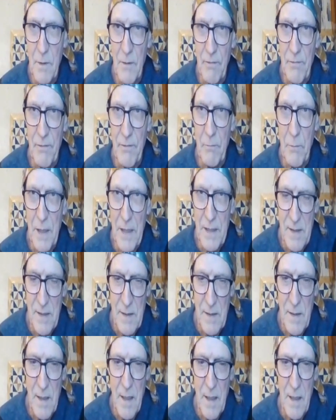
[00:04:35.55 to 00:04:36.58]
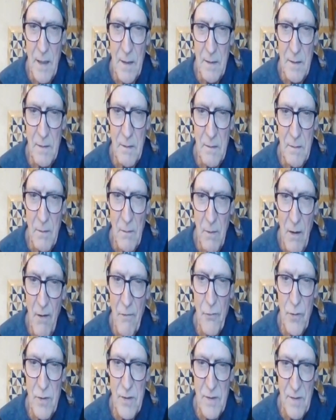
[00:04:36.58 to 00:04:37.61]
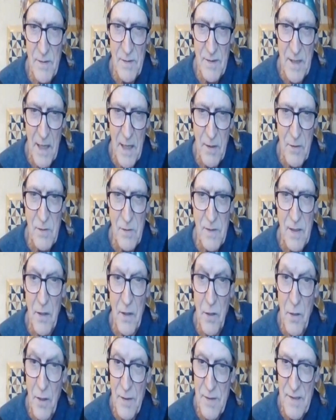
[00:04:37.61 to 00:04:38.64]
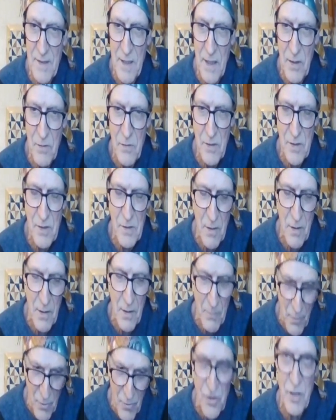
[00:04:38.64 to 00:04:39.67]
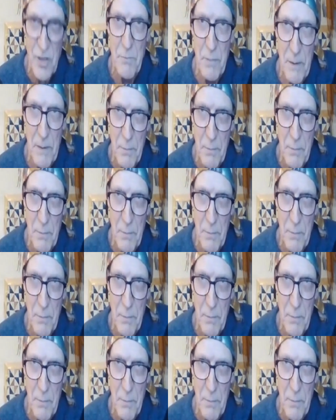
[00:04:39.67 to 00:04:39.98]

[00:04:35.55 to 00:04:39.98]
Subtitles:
Métis and offers a status and non-status Aboriginal people.